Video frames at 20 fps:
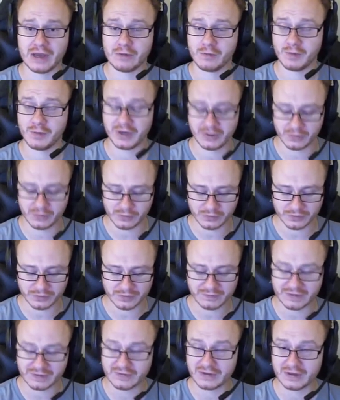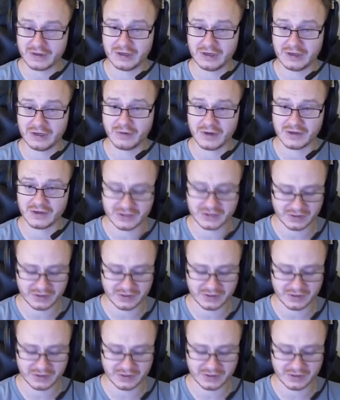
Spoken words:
that will be cooled 15 degrees